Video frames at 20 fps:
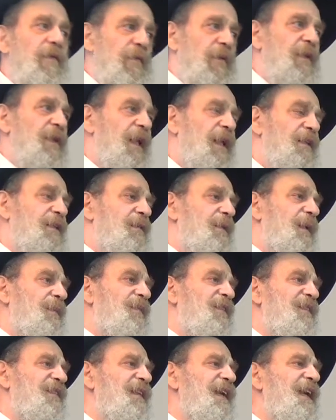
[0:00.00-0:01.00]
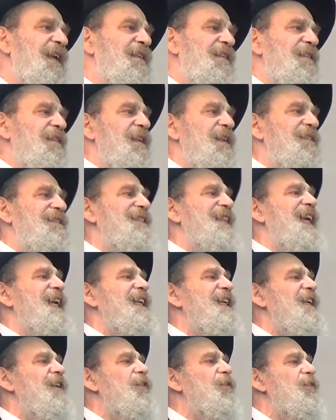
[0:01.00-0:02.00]
The Alter Rebbe says it's
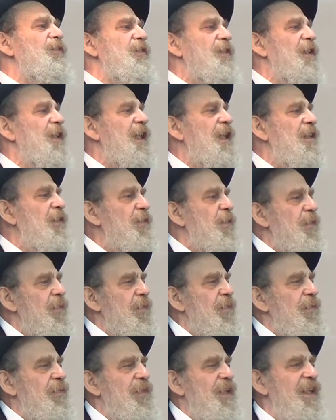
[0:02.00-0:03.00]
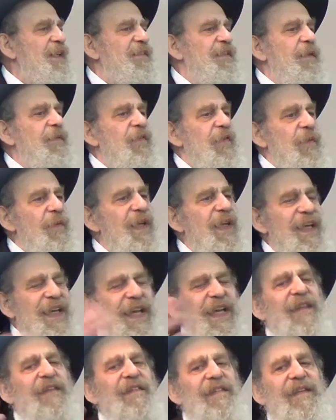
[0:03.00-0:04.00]
neged hachushalanu, but it seems to be
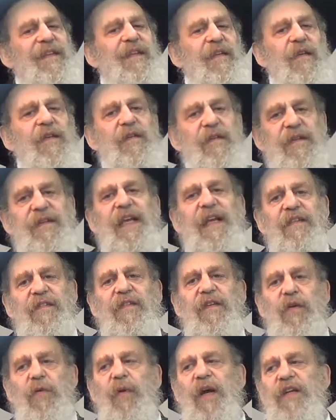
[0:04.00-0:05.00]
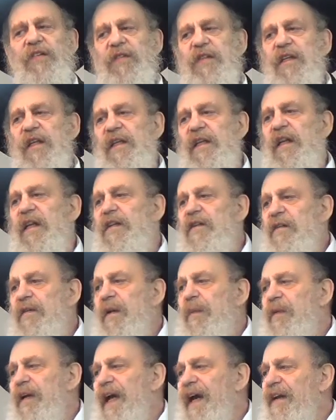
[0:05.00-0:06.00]
against it. That's the question that the Alter
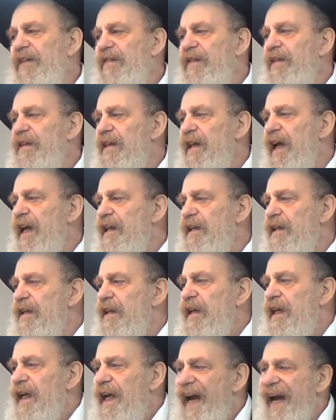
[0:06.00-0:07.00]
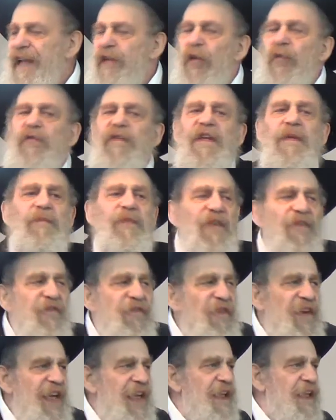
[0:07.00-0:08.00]
Rebbe asked in Tanya. I don't seem to
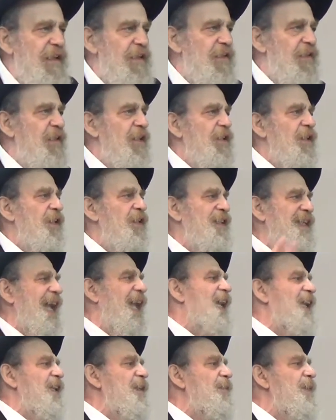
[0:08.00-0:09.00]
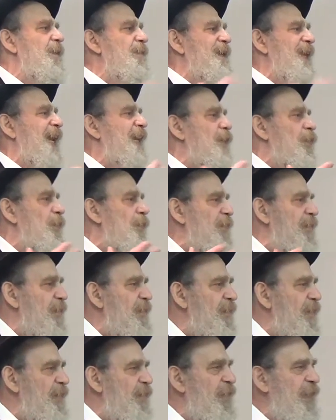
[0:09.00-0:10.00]
feel it. You're telling me, but I don't seem
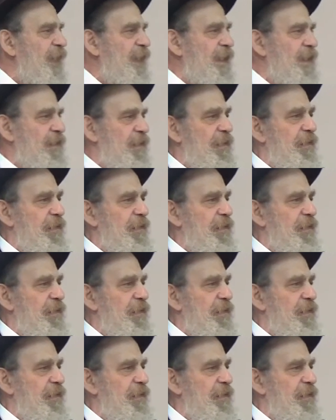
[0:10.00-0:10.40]
to feel it.